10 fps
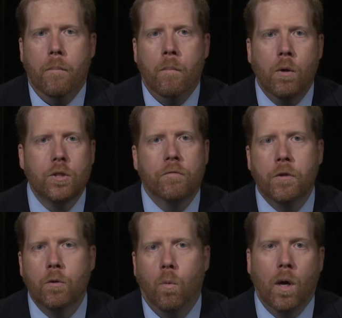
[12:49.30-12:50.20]
most of
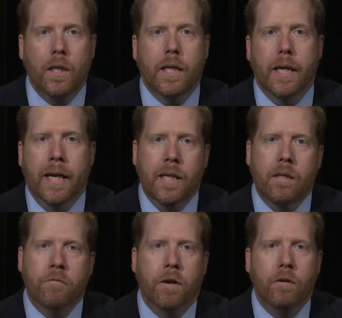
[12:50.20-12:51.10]
you work in
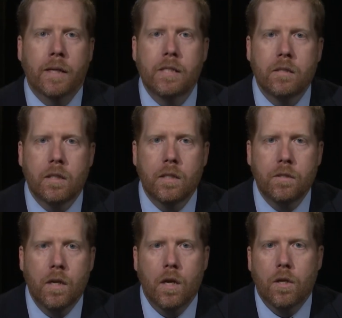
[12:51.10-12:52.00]
the federal
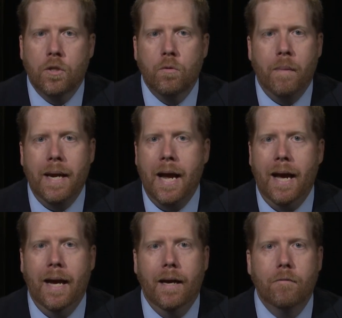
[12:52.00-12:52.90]
agencies. You may
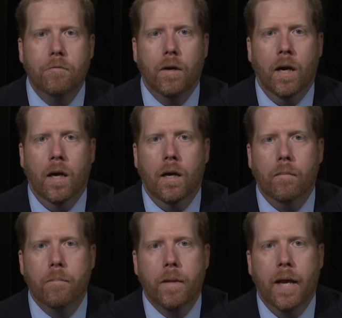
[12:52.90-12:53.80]
have
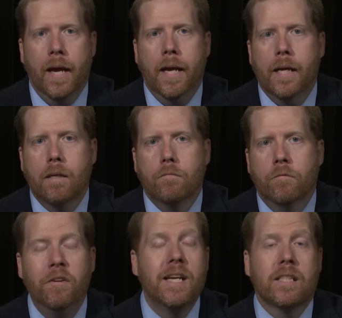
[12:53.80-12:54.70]
a
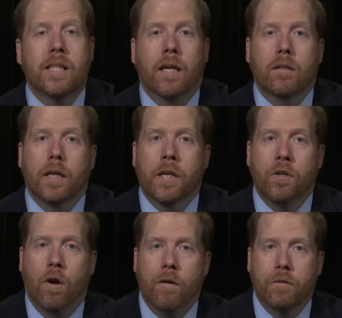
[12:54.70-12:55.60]
fitness center in
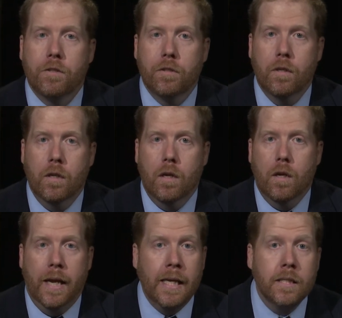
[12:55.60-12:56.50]
your office.
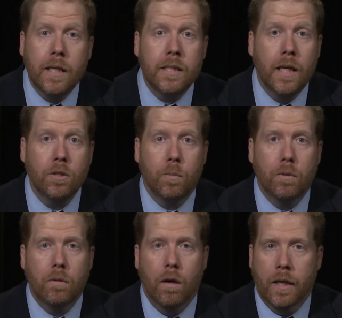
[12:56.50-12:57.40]
Is it
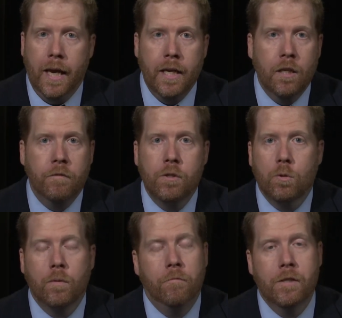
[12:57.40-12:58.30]
accessible? Can
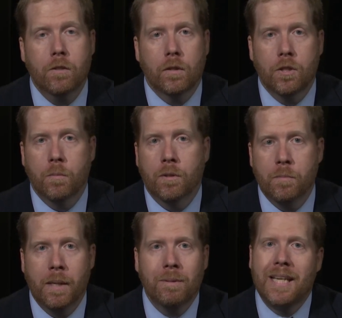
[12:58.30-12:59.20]
individuals with physical disabilities
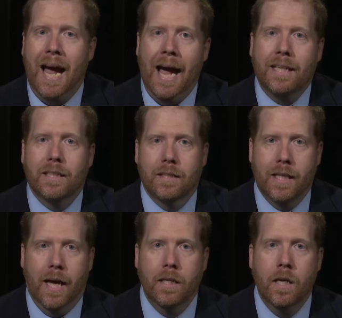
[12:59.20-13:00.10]
be able to access
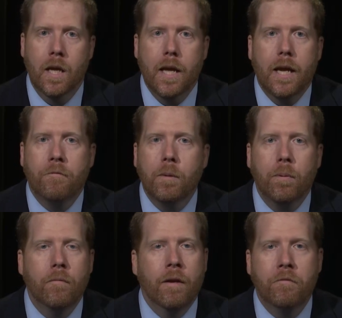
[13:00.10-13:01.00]
that? If
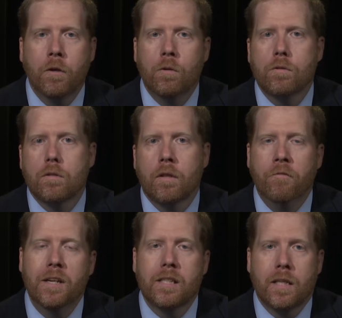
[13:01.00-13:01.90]
the
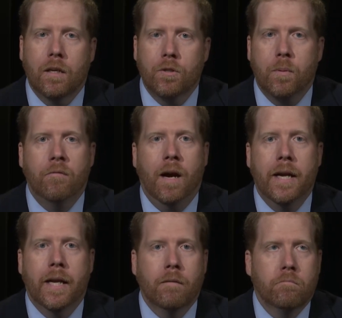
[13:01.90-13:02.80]
fitness center is
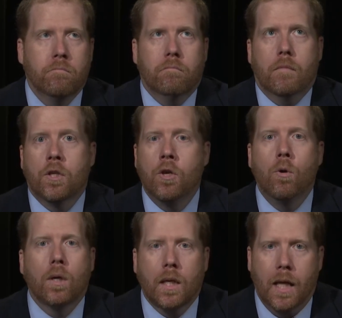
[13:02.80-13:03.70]
providing
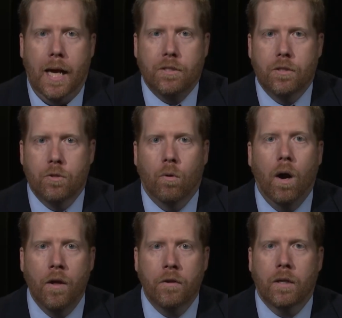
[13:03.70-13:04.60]
yoga classes or other